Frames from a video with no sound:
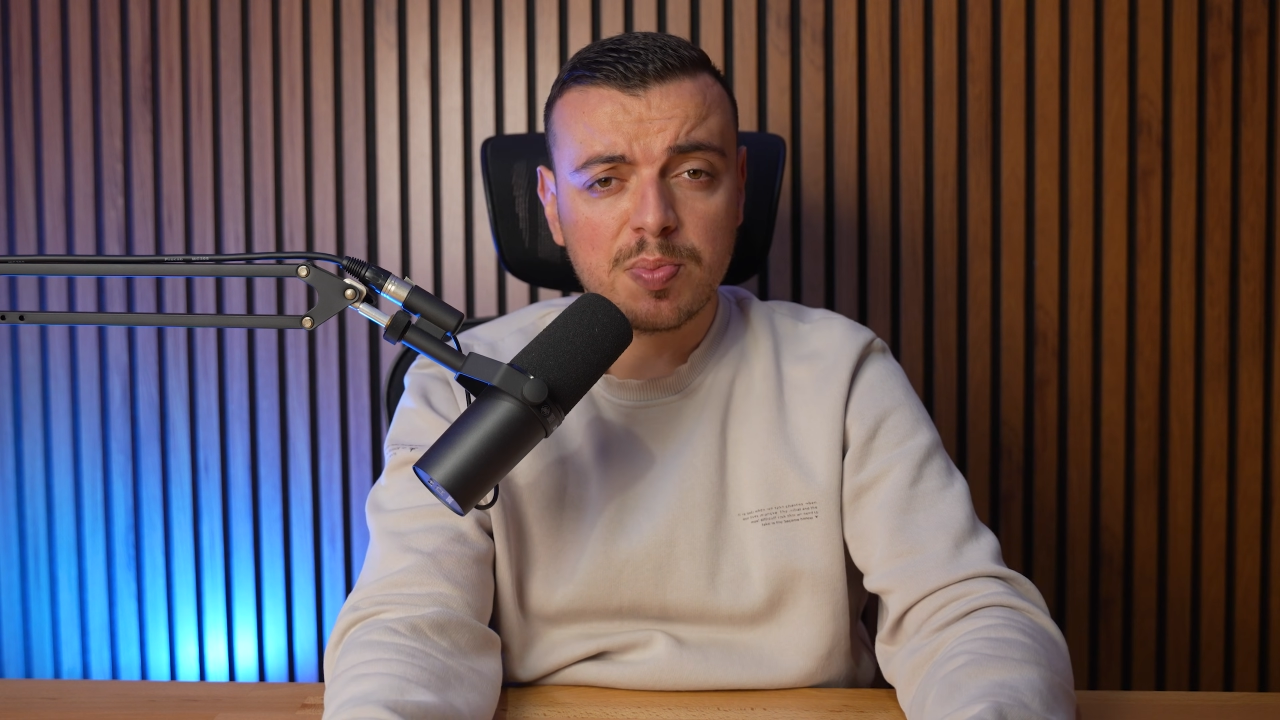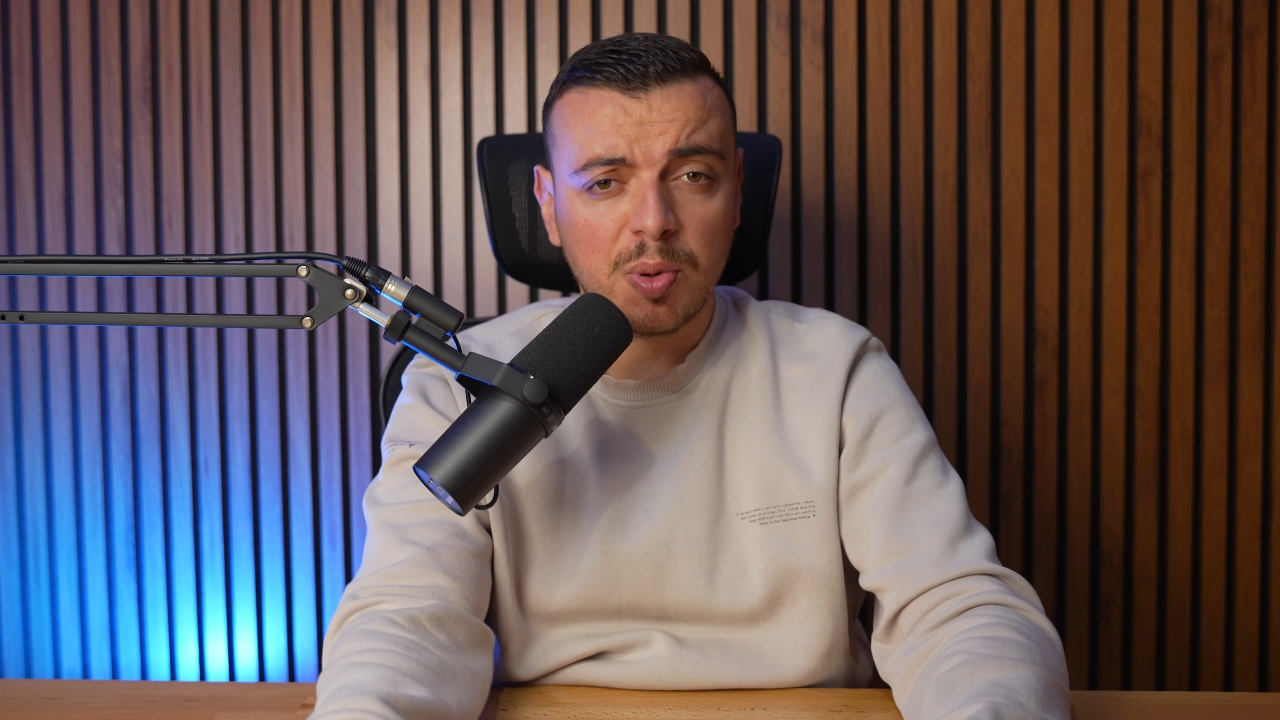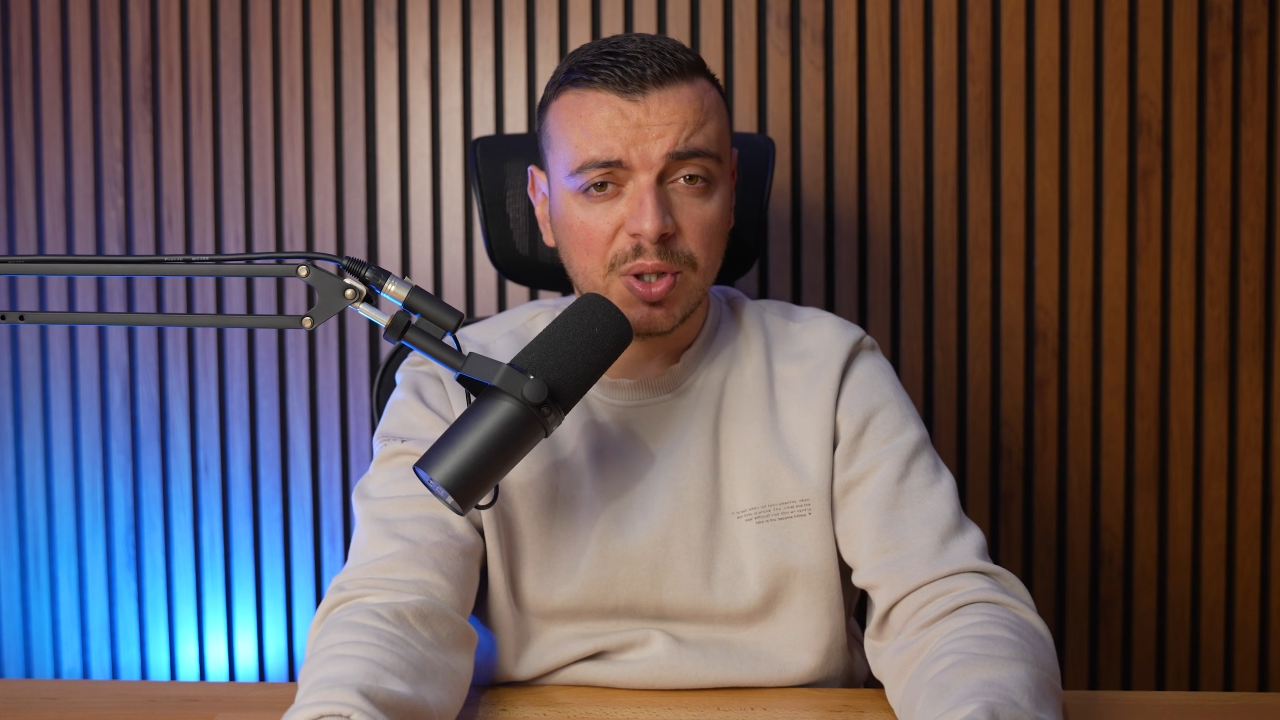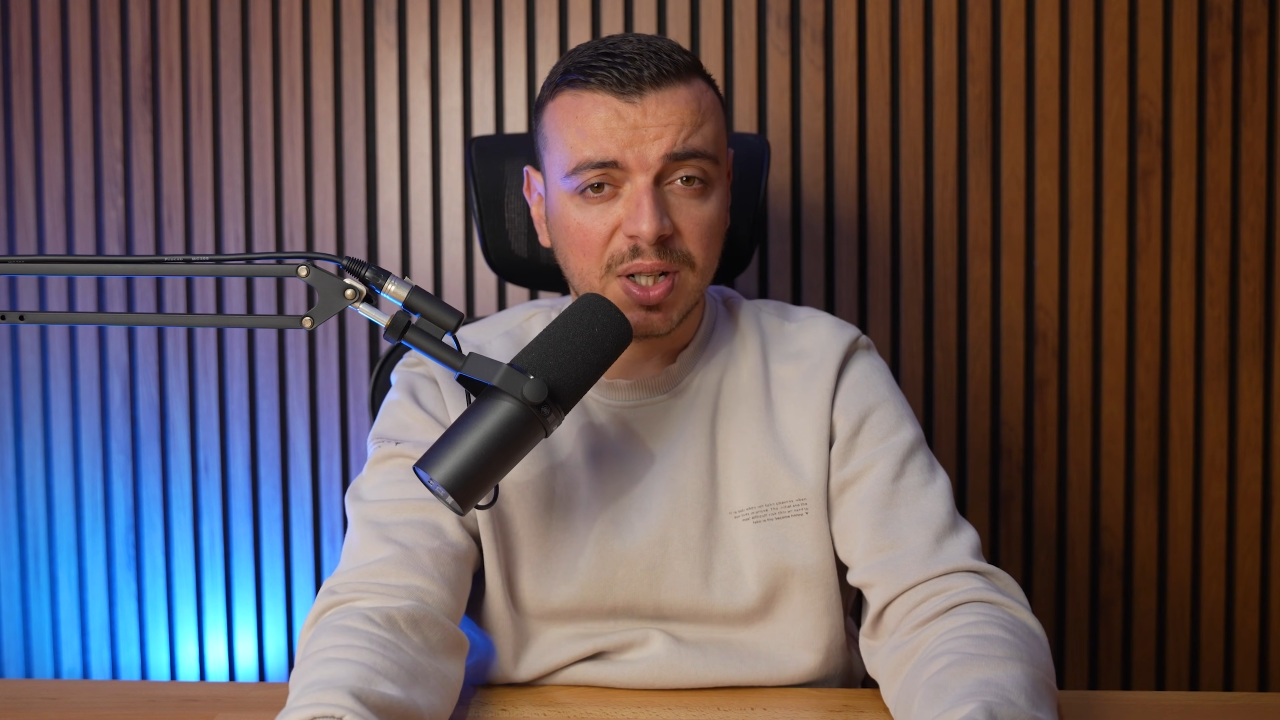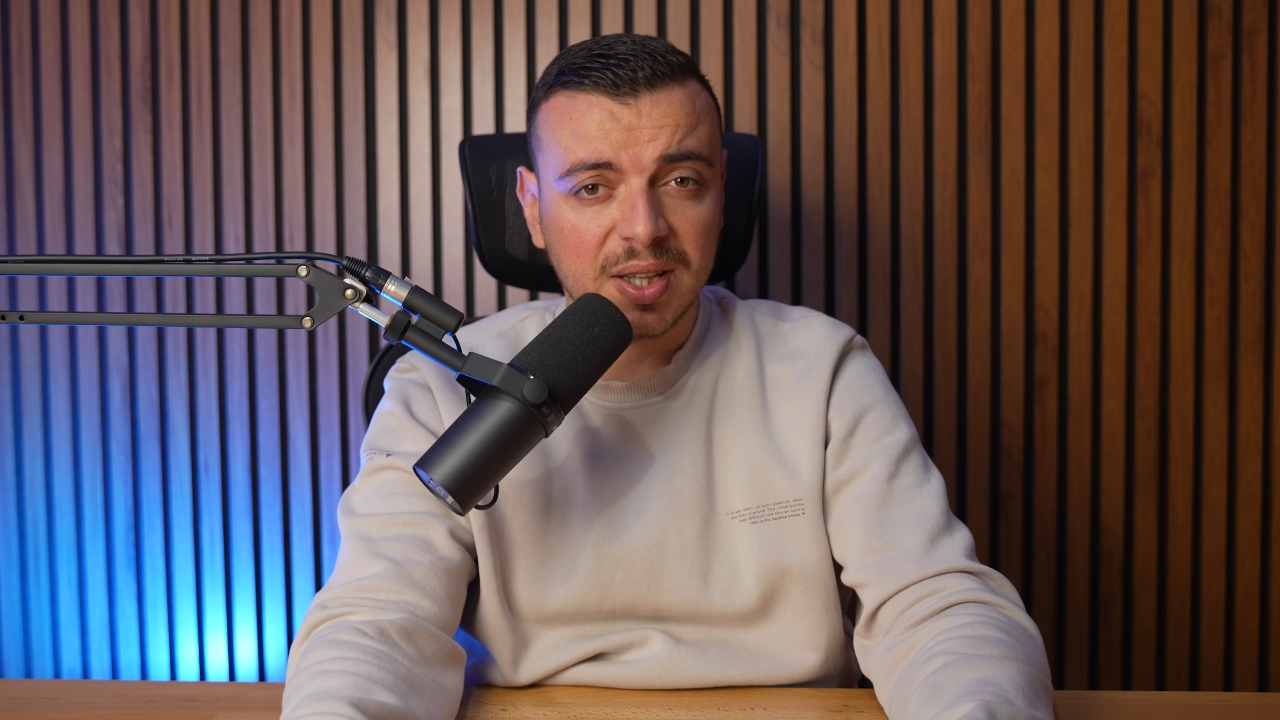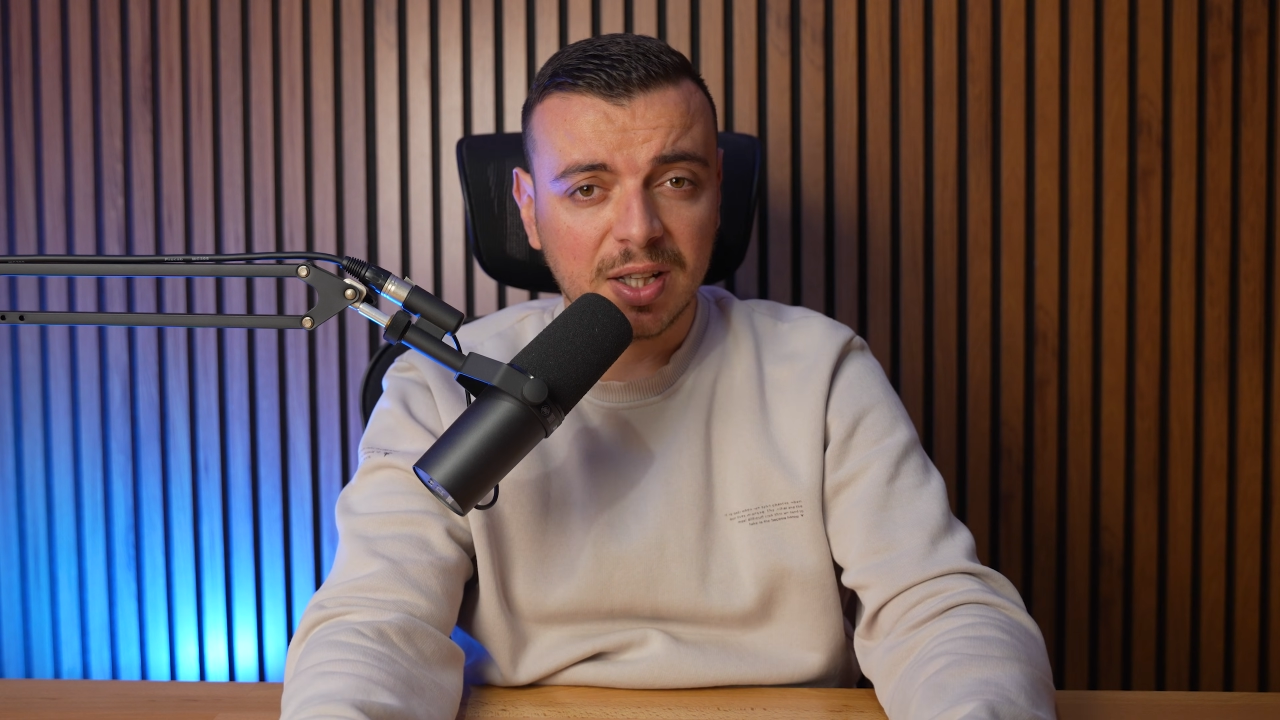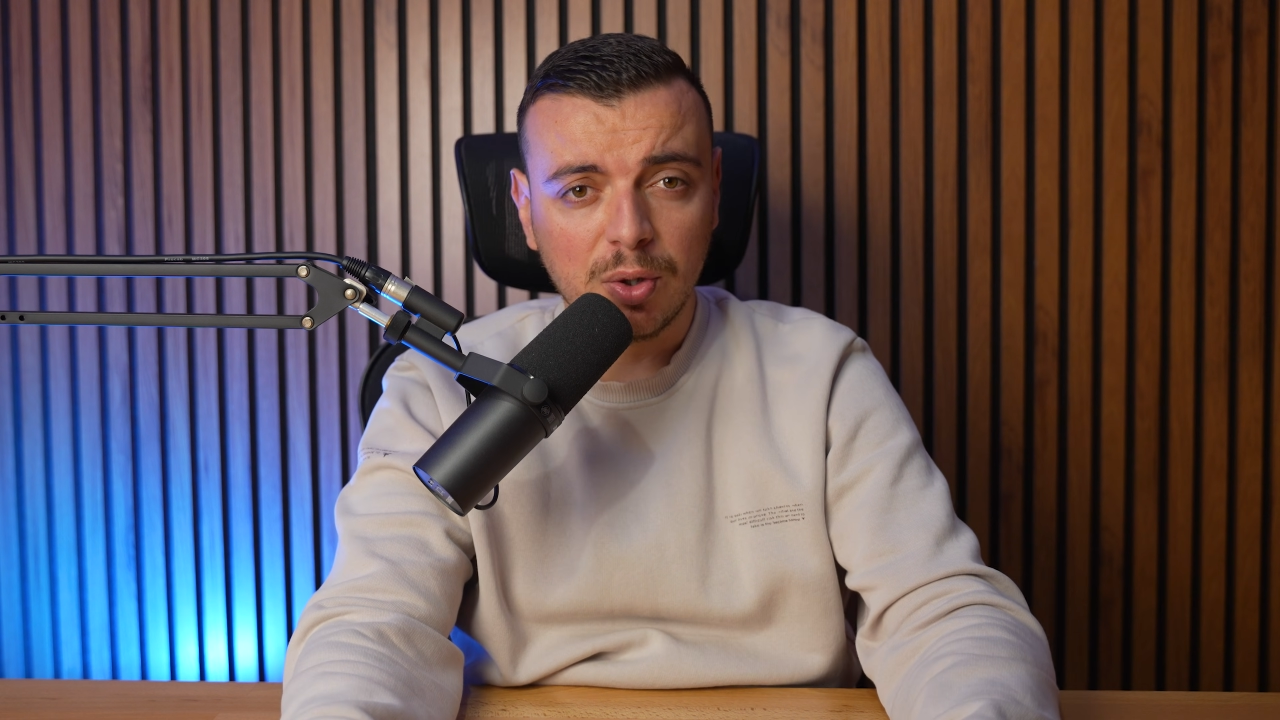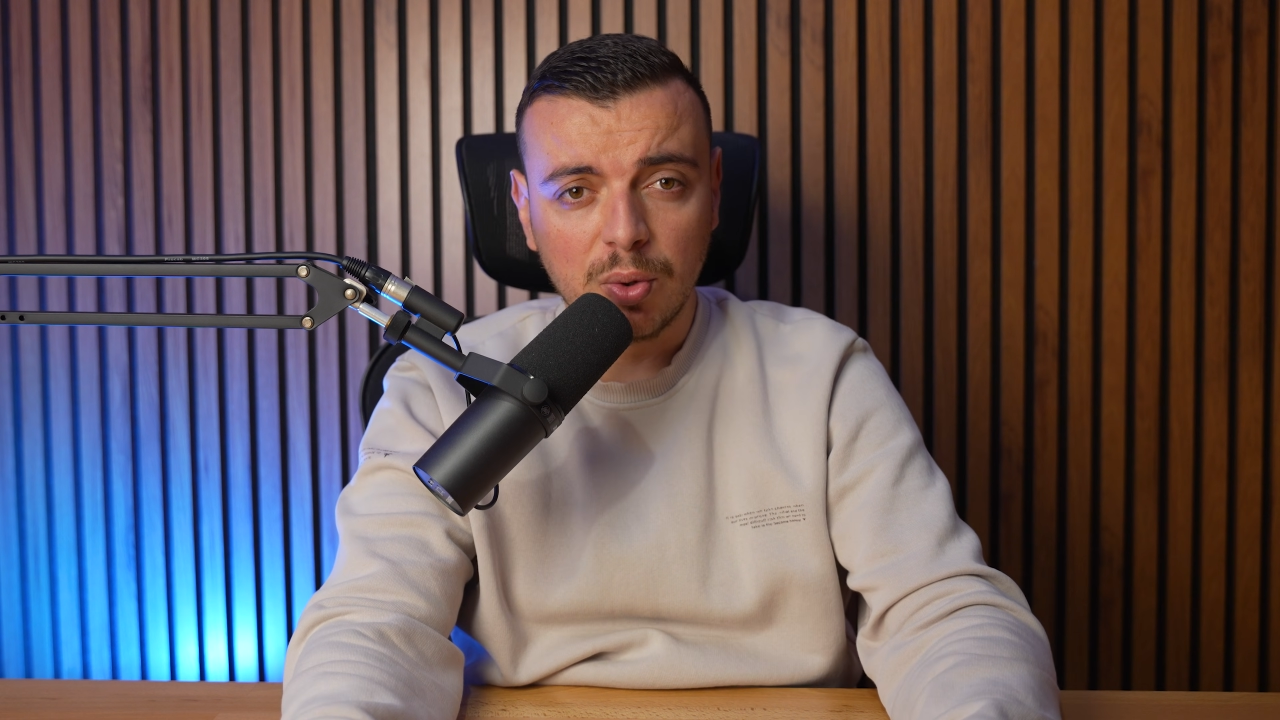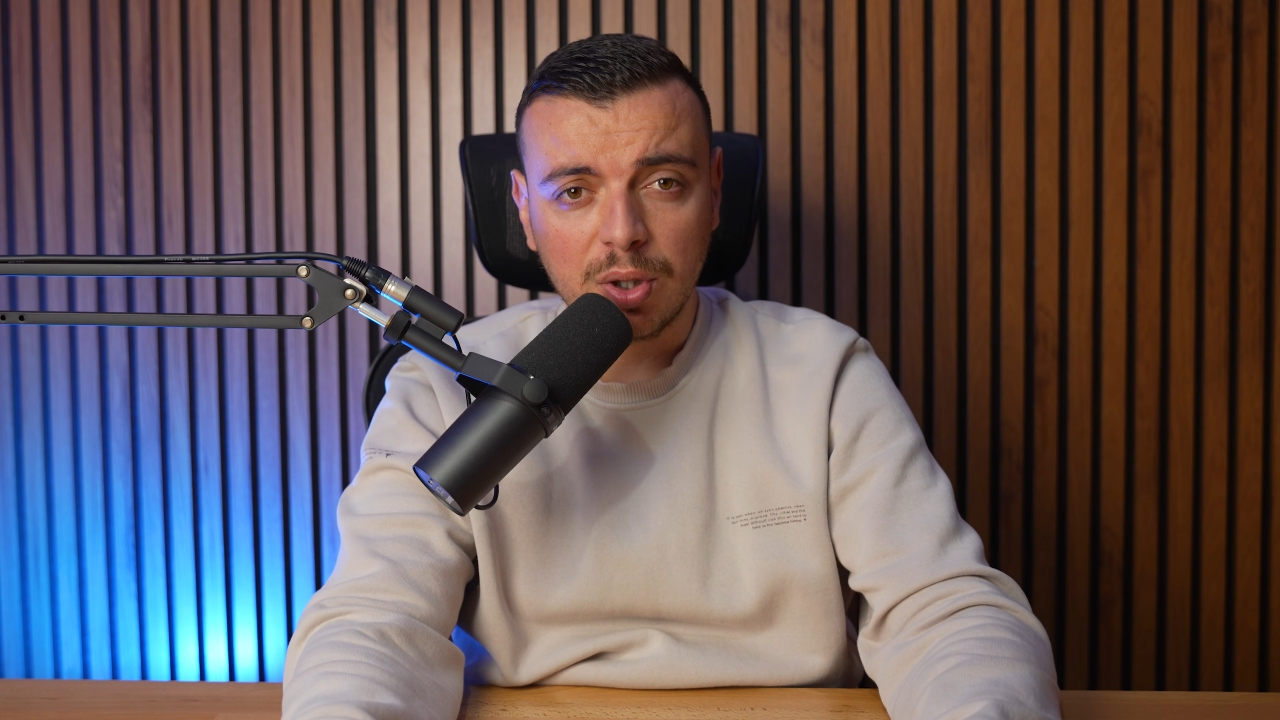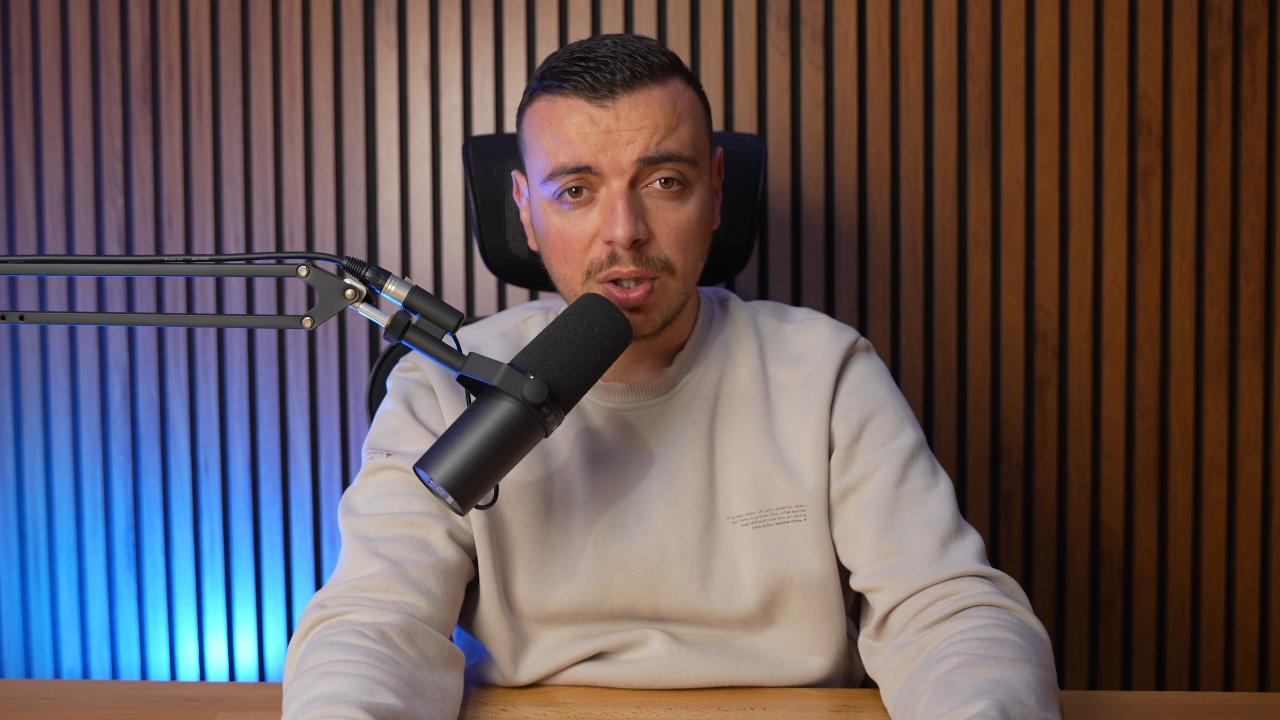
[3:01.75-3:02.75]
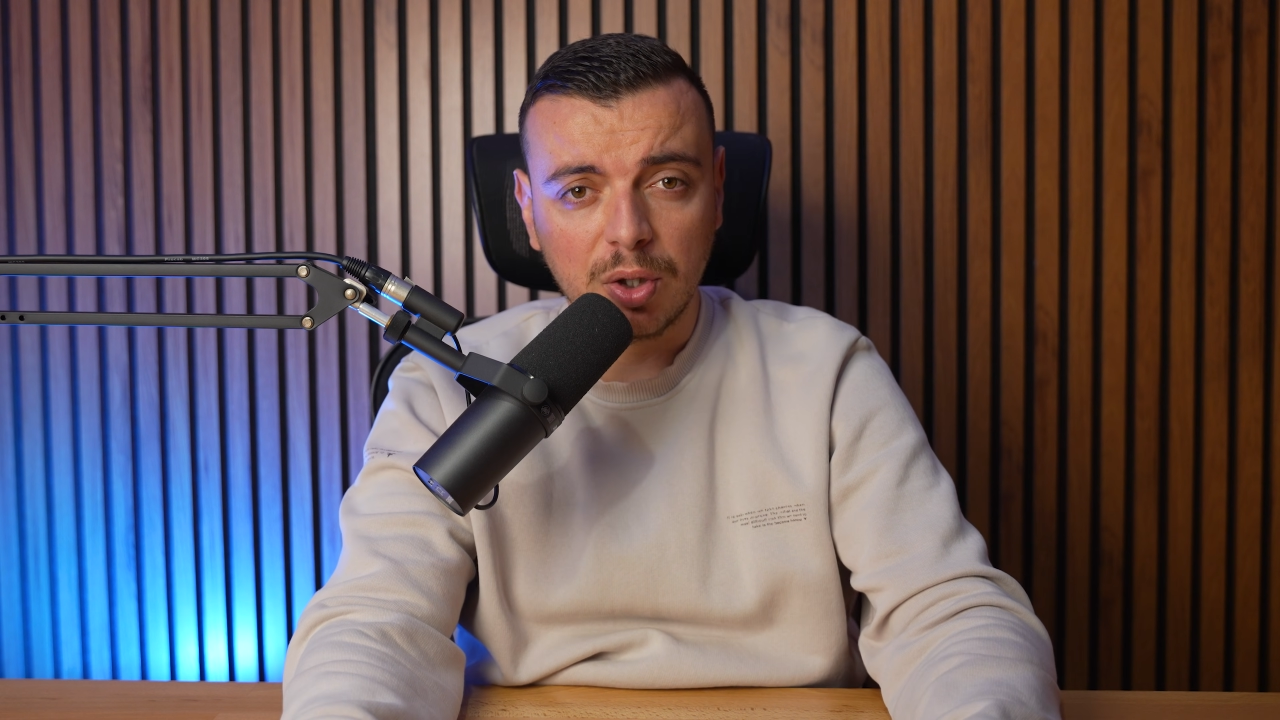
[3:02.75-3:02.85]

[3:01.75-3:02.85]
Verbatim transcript: products that look